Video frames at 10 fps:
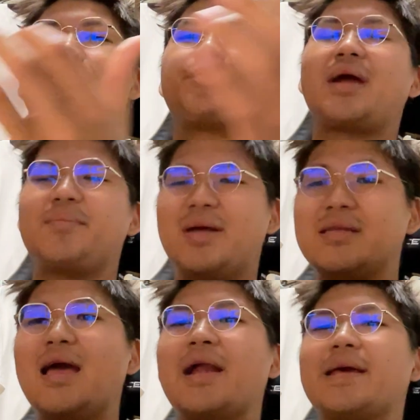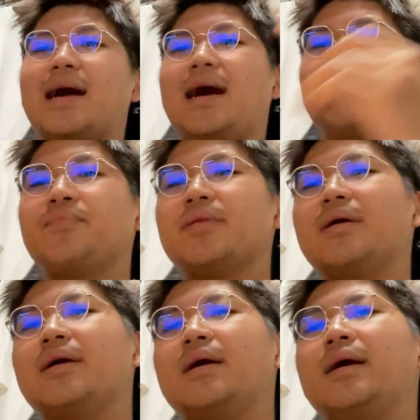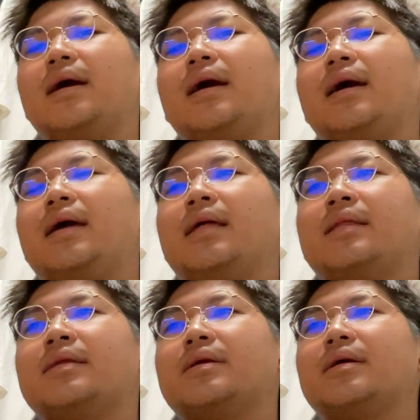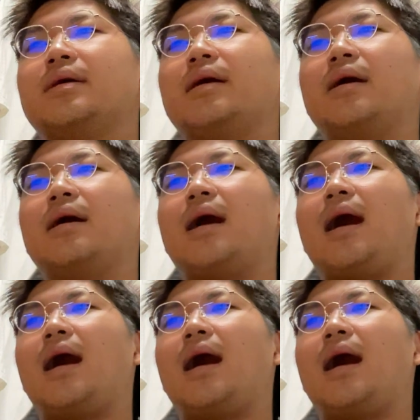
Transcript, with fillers: private area and uh,